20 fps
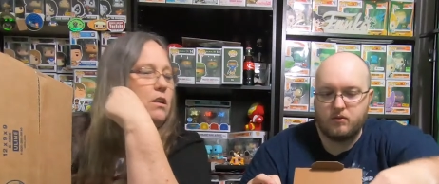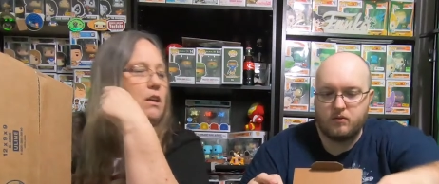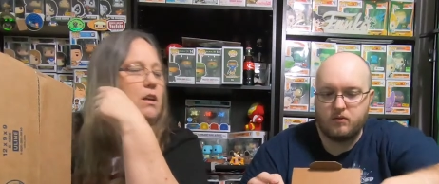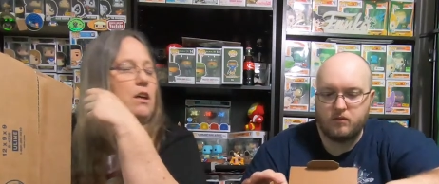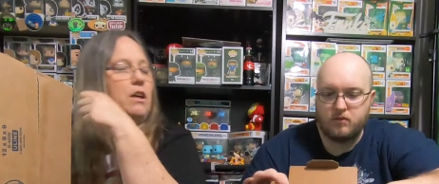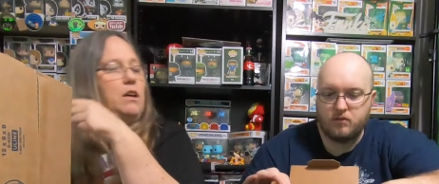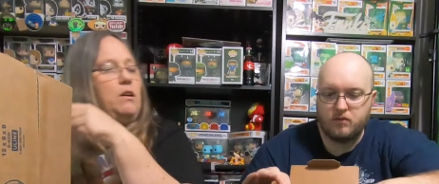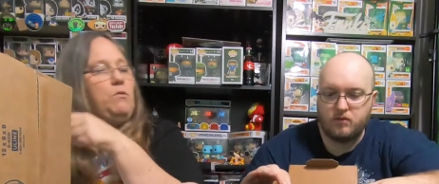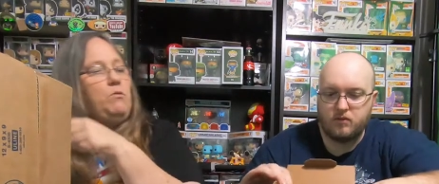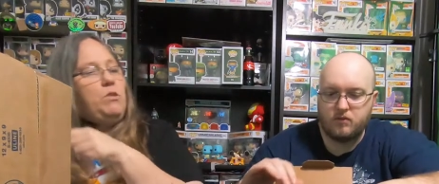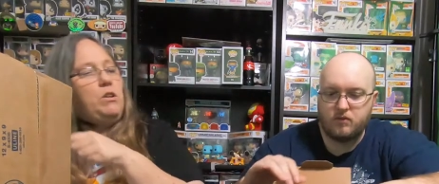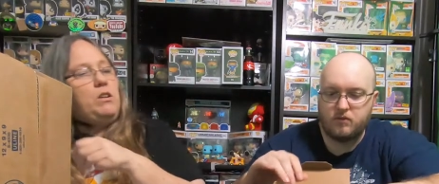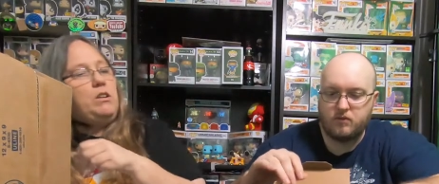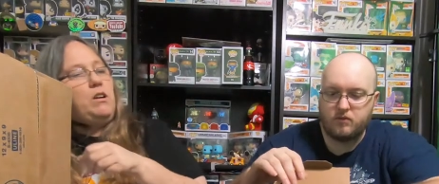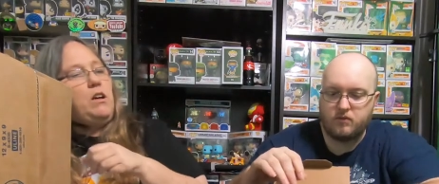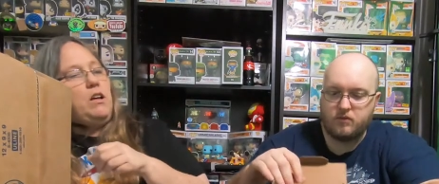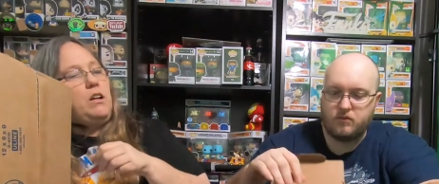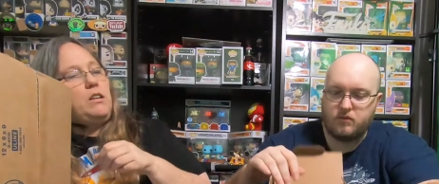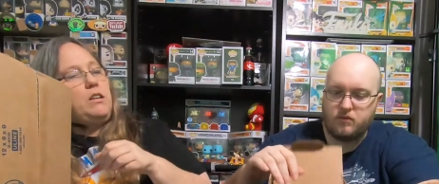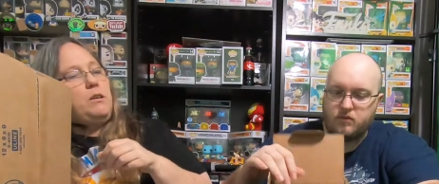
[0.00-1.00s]
Speaker 1: and one
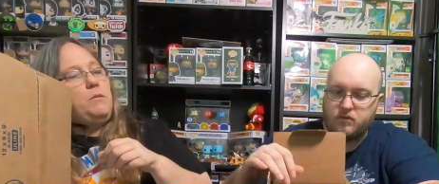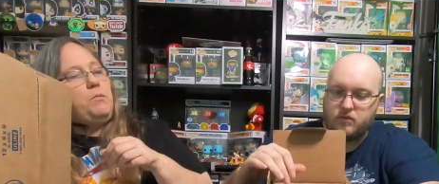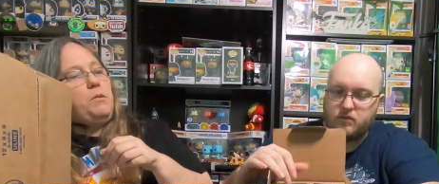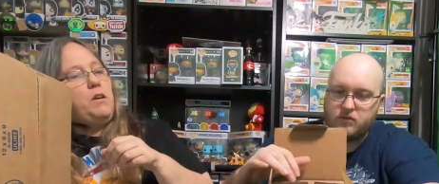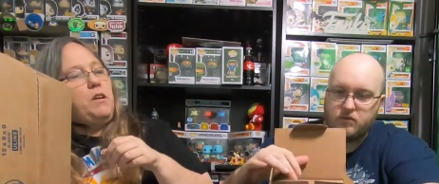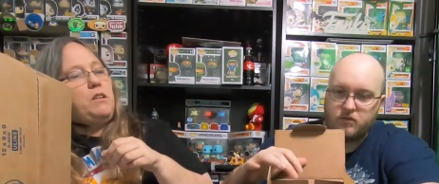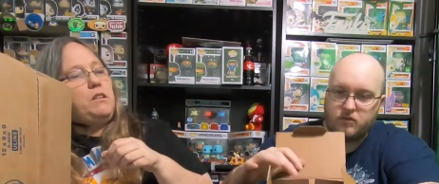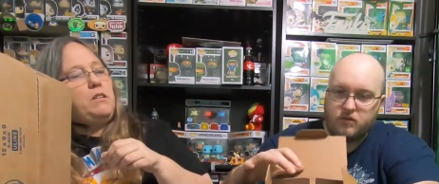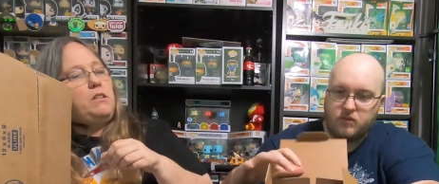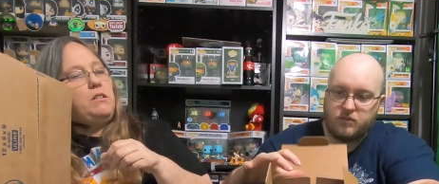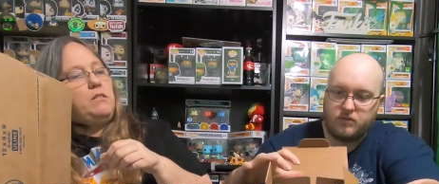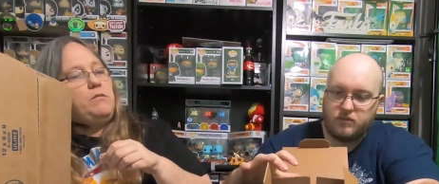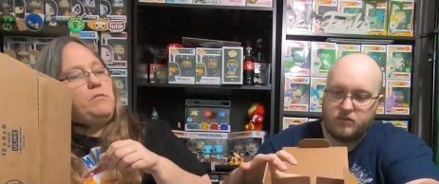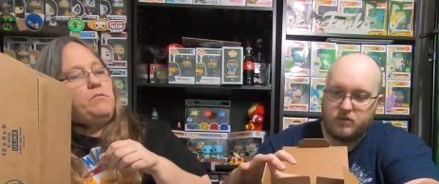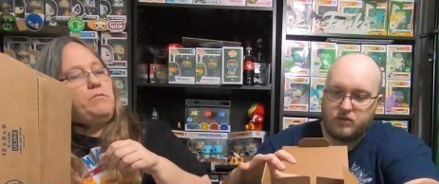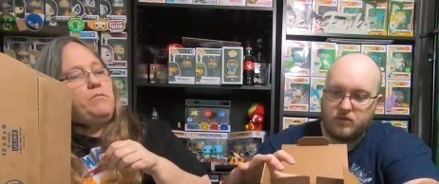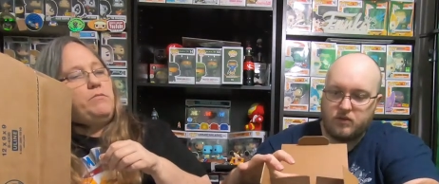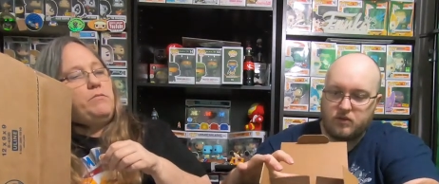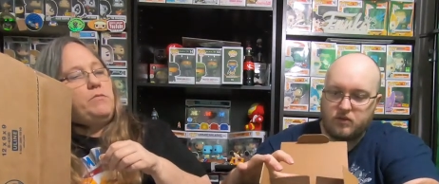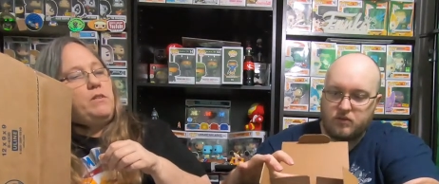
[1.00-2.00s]
hockey puck.
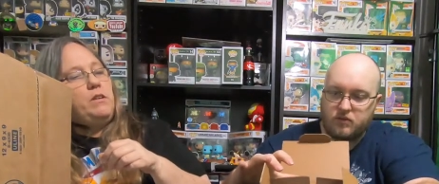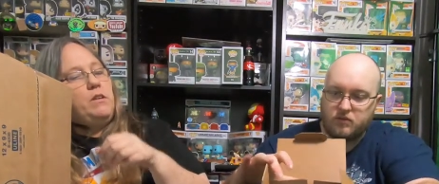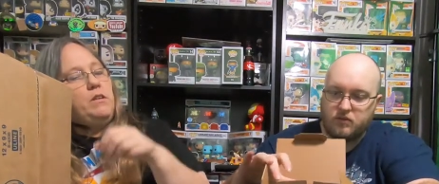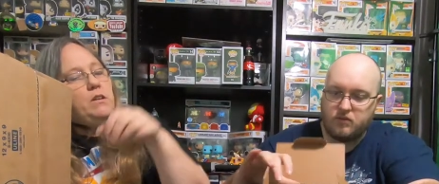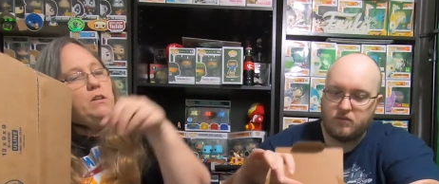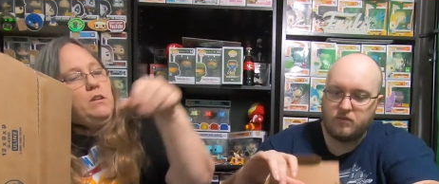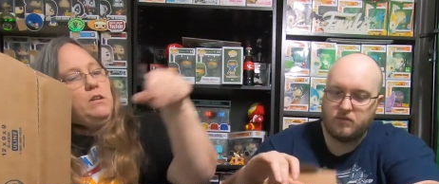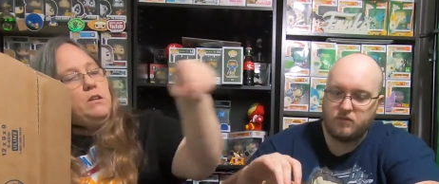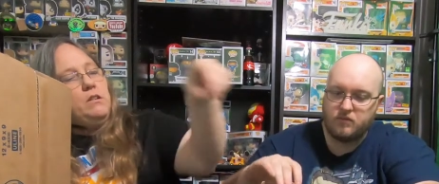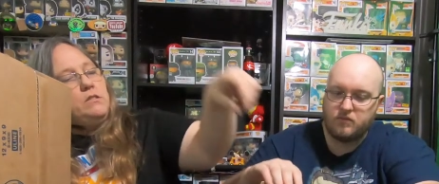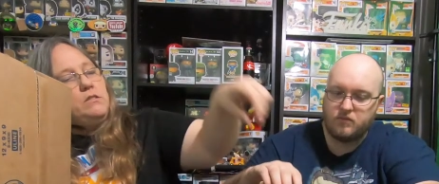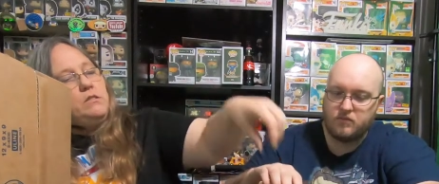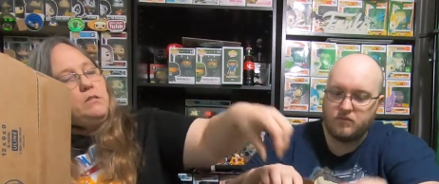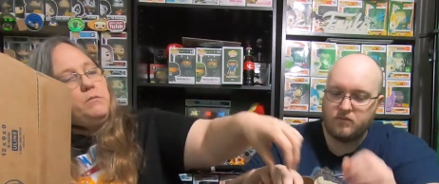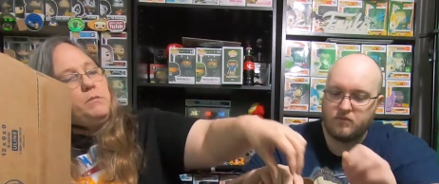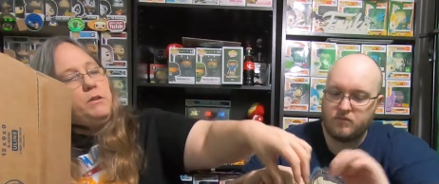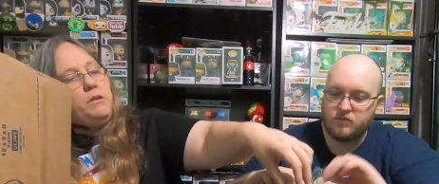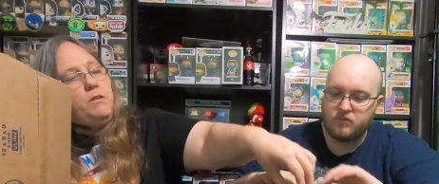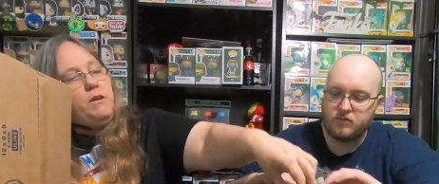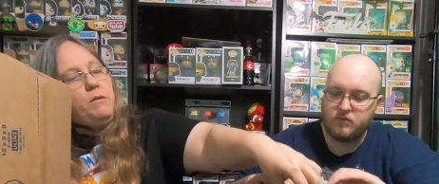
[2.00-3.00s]
So
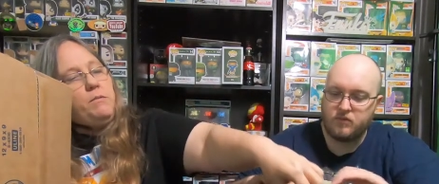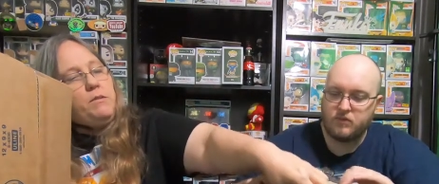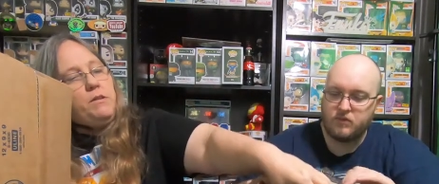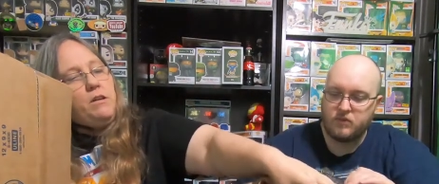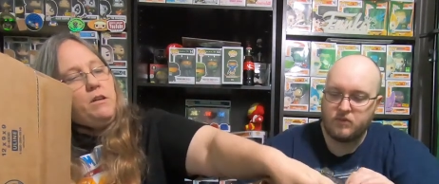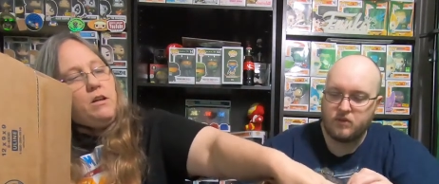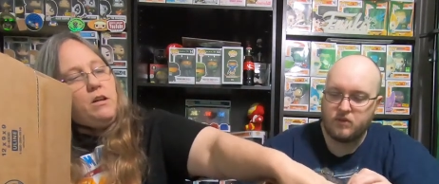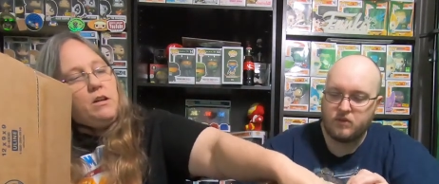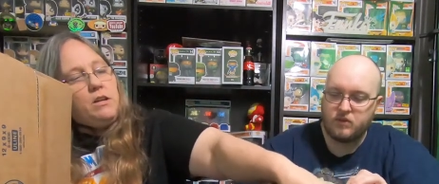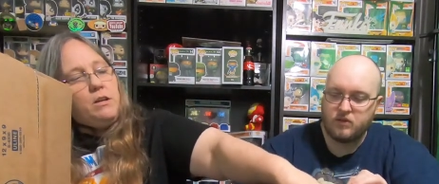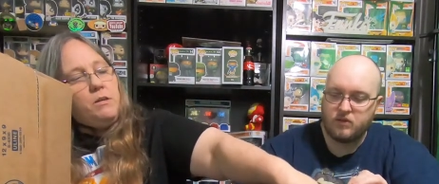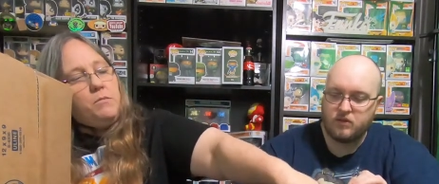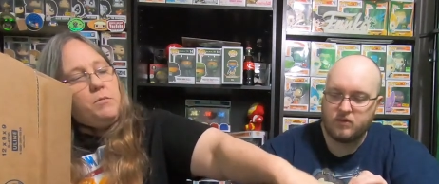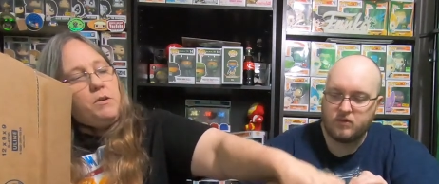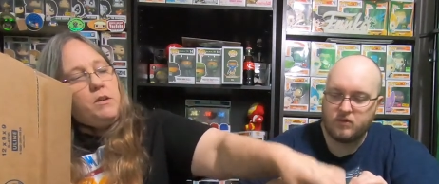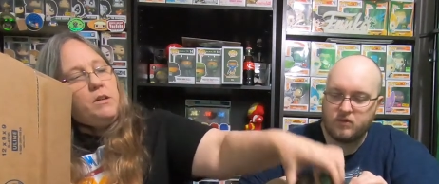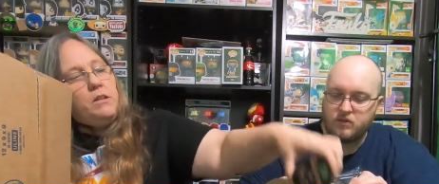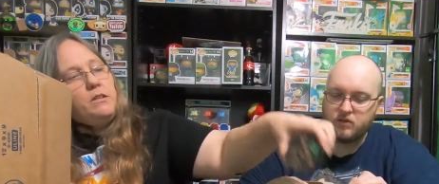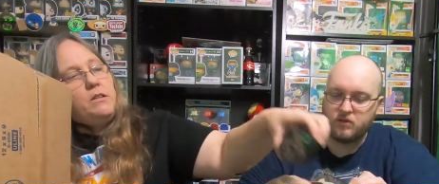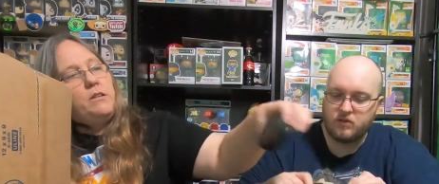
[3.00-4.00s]
let me grab the hockey
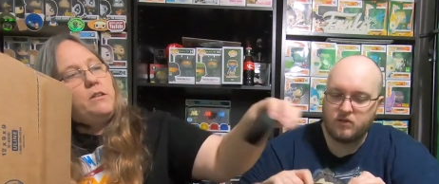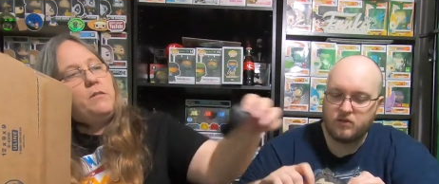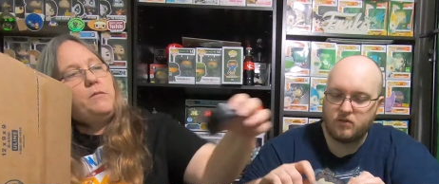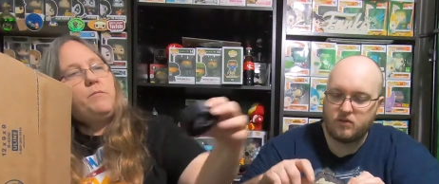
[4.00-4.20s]
puck.